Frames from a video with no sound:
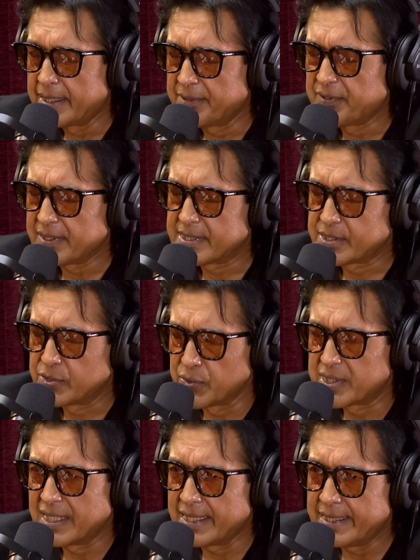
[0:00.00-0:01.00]
Yeah, if it's too
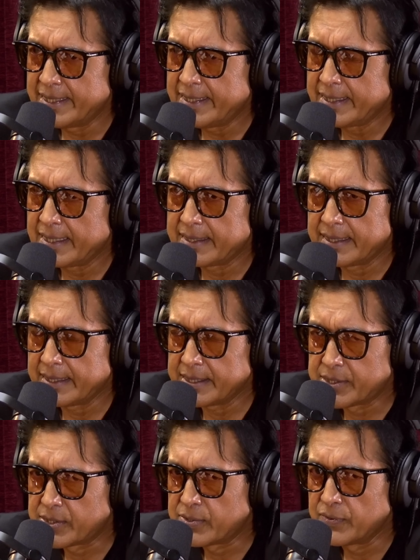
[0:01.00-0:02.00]
tiny, I think
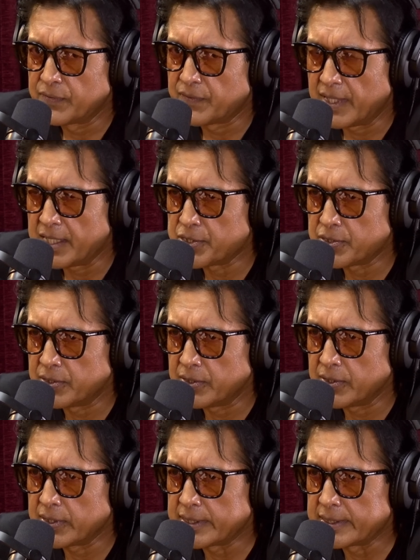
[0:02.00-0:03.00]
it's too
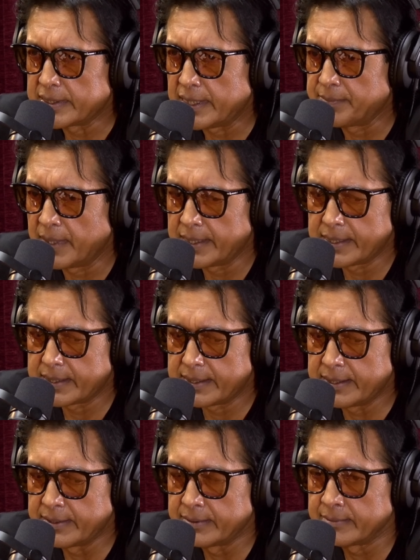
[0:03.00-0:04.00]
fragile, and I might,
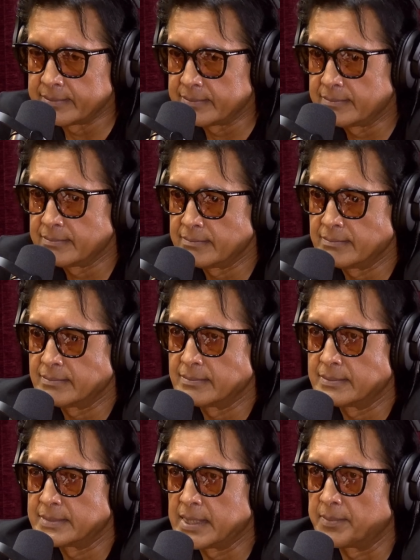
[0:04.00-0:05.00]
you know, do
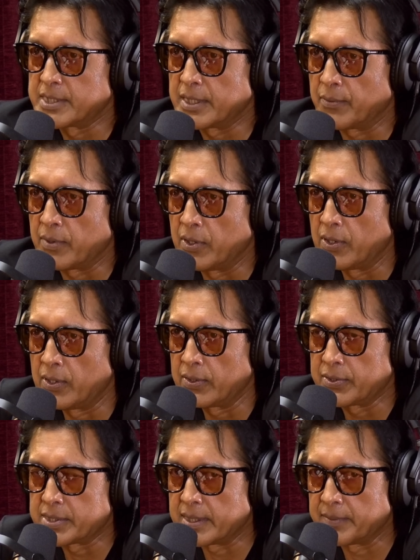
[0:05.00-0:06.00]
something wrong
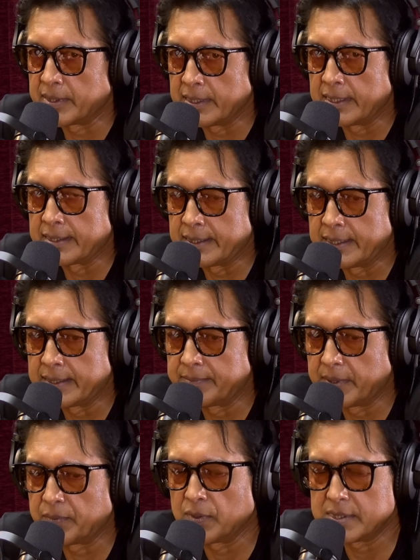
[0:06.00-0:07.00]
or something like that.
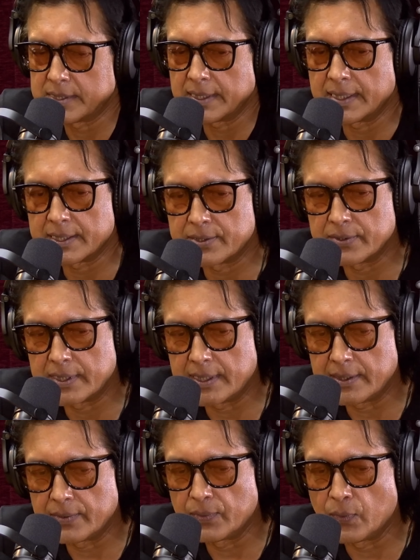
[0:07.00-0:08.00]
But once they get to
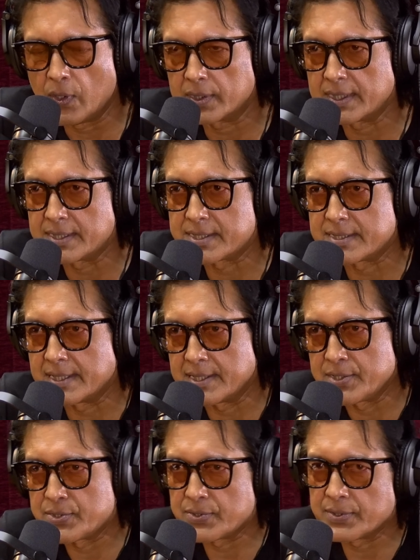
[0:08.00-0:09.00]
the walking
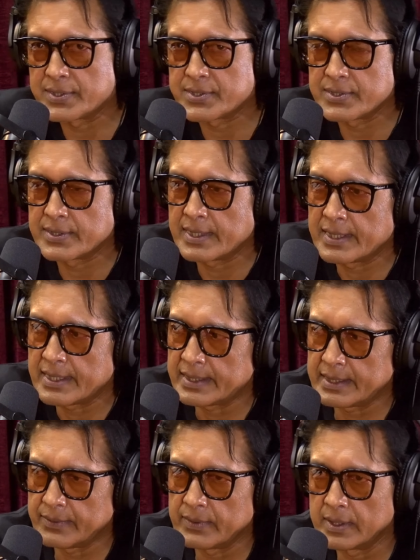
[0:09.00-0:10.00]
stage or this and that, I
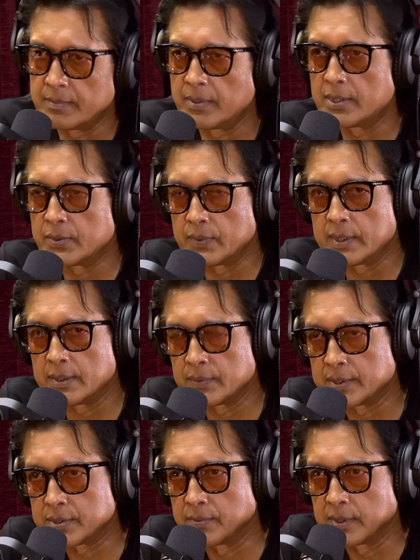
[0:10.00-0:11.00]
can really bond well
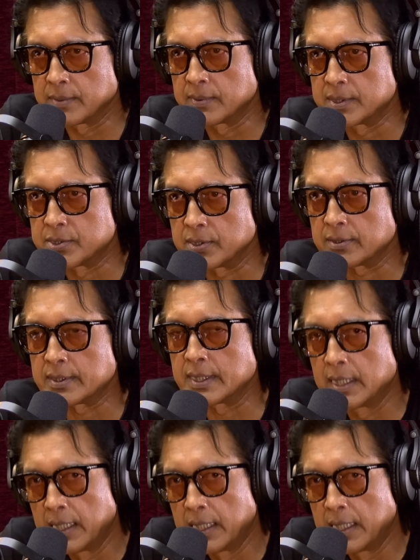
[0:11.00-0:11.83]
with children.